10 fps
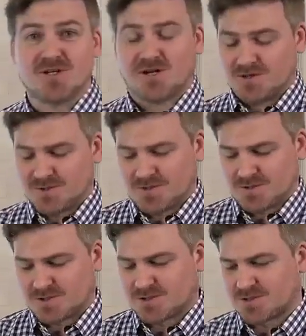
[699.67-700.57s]

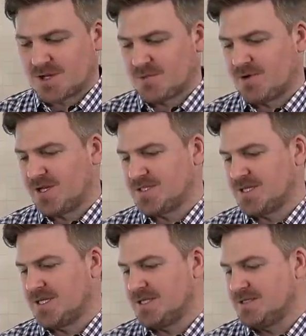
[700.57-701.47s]
Their stock price
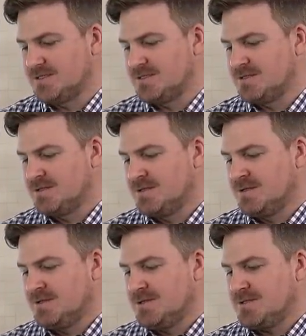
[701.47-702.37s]
is,
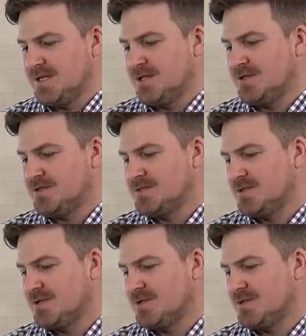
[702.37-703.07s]
I'll tell you this now.